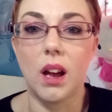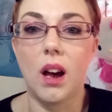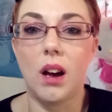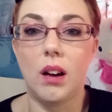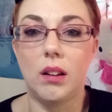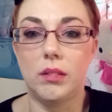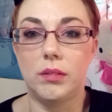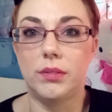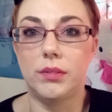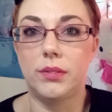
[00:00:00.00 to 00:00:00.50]

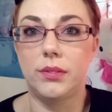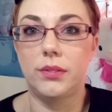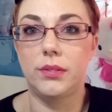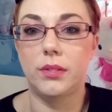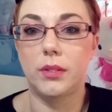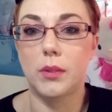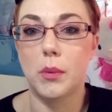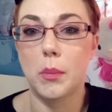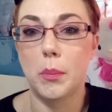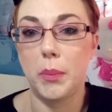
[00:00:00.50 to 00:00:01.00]

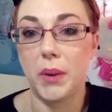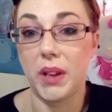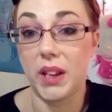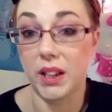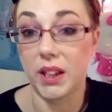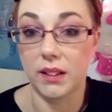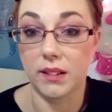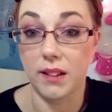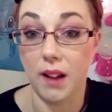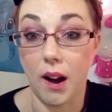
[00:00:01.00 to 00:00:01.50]
of
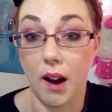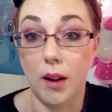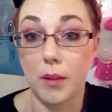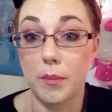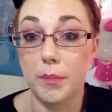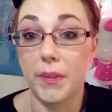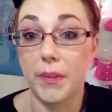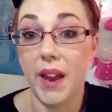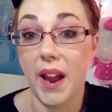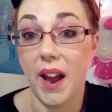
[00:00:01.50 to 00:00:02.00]
being a
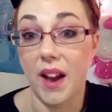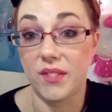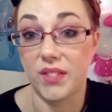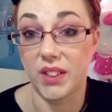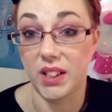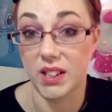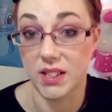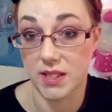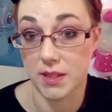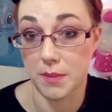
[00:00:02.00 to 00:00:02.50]
dom,
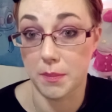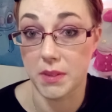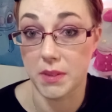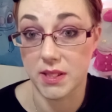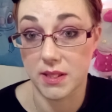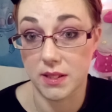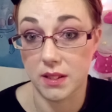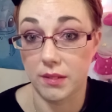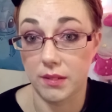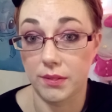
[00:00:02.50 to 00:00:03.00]
having a
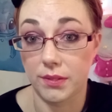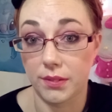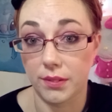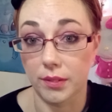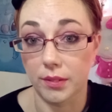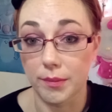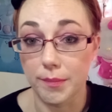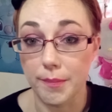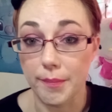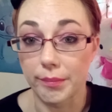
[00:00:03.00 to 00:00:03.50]
submissive,
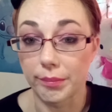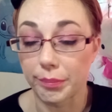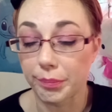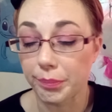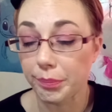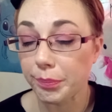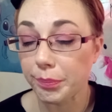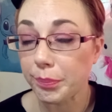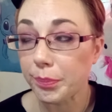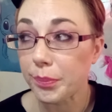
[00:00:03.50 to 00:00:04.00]

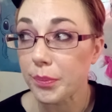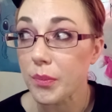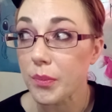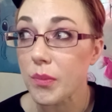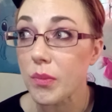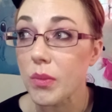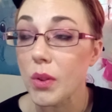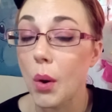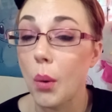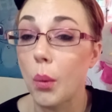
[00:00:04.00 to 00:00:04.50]

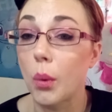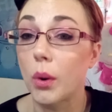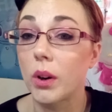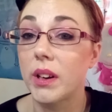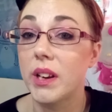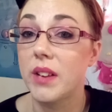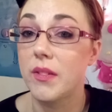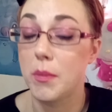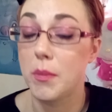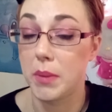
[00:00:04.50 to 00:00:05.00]
or
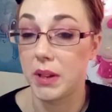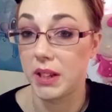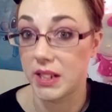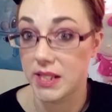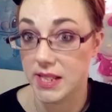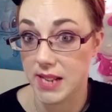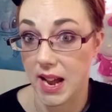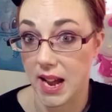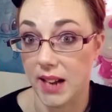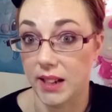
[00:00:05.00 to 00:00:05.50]
even being
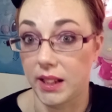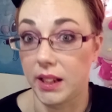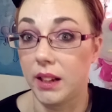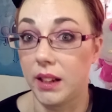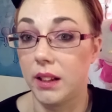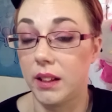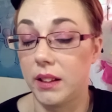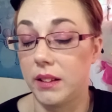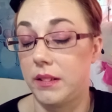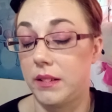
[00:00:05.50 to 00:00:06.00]
a
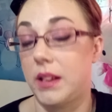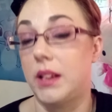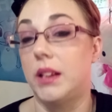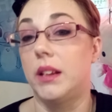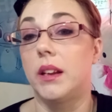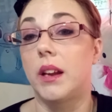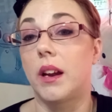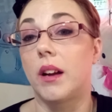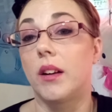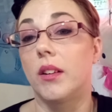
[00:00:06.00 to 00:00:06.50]
daddy and
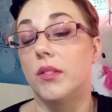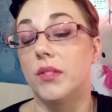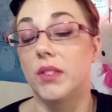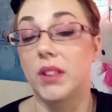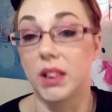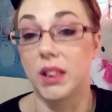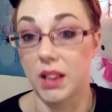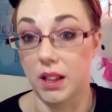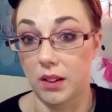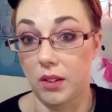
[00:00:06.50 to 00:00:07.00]
taking care of
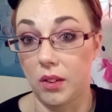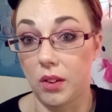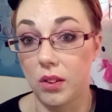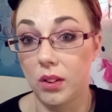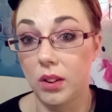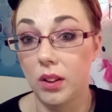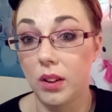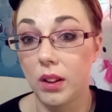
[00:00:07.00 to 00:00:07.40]
a little.